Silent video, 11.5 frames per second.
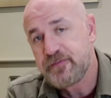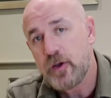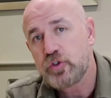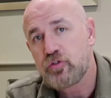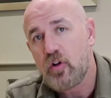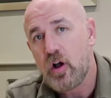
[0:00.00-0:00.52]

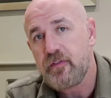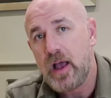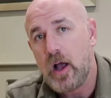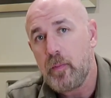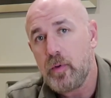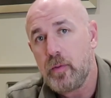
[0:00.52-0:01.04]
photograph
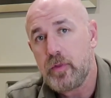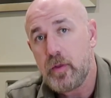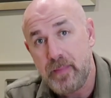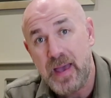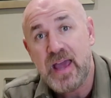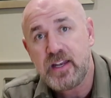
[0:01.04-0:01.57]
album, the
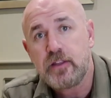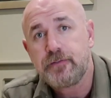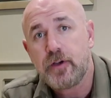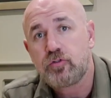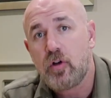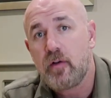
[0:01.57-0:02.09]
man in the
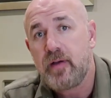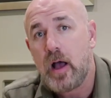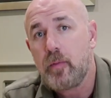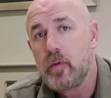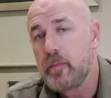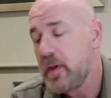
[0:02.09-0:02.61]
photograph
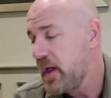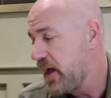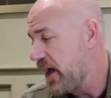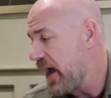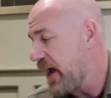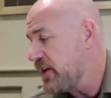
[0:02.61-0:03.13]
album,
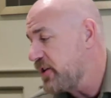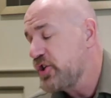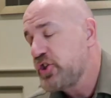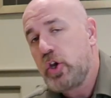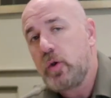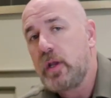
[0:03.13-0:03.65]
and the
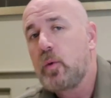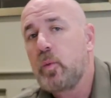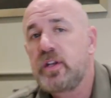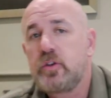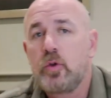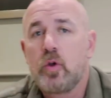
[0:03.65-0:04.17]
tunic,
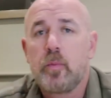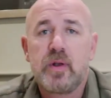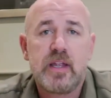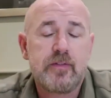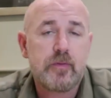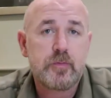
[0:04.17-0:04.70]
we do not
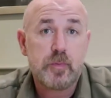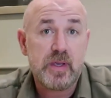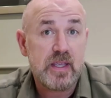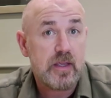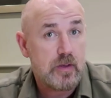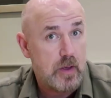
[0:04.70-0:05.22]
believe them to
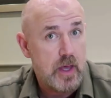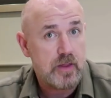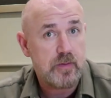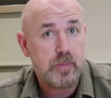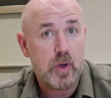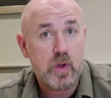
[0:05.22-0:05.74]
be
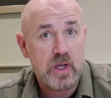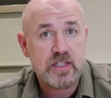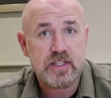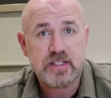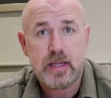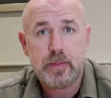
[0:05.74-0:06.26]
belonging to
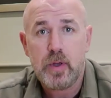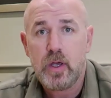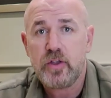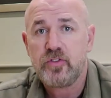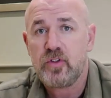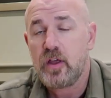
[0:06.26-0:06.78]
the same
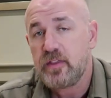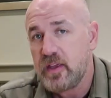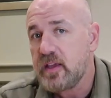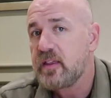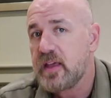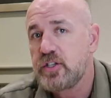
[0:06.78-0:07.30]
person. I
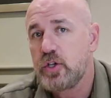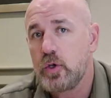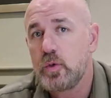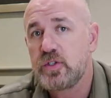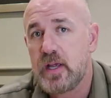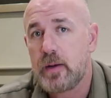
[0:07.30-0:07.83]
think they're
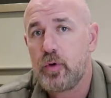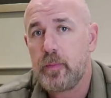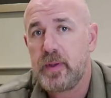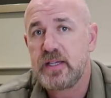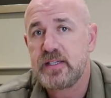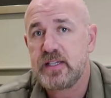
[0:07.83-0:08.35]
two separate
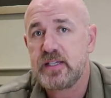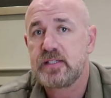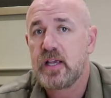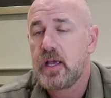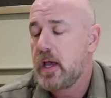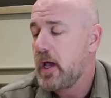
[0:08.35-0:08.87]
pieces,
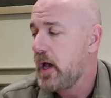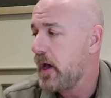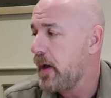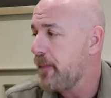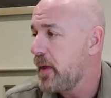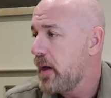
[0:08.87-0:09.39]

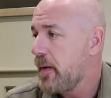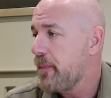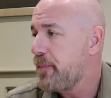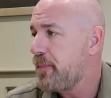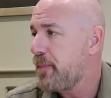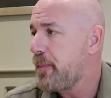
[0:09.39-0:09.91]

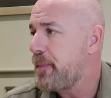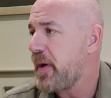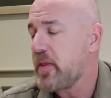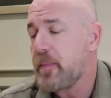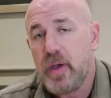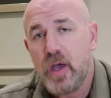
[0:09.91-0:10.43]

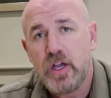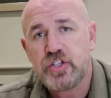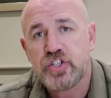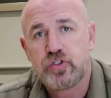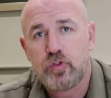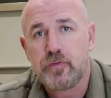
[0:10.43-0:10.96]
but the
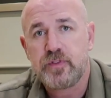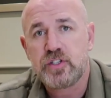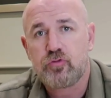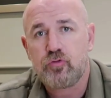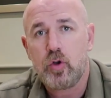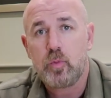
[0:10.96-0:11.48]
purchaser of this
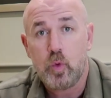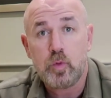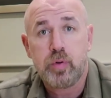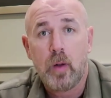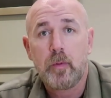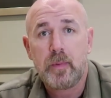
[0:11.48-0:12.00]
group would
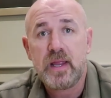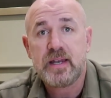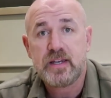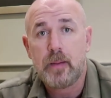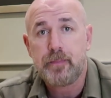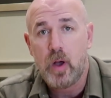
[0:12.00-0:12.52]
probably
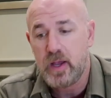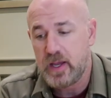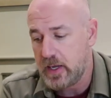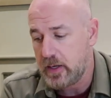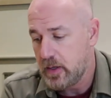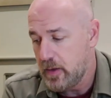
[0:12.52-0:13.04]
end up
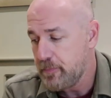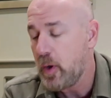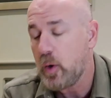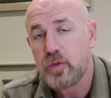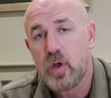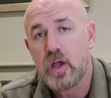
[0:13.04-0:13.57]
buying
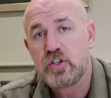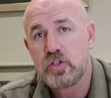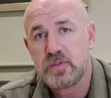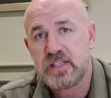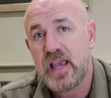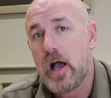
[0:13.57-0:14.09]
both
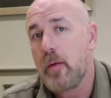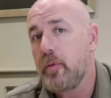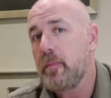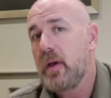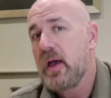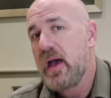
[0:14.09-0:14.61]
items, the
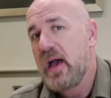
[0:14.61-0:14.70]
album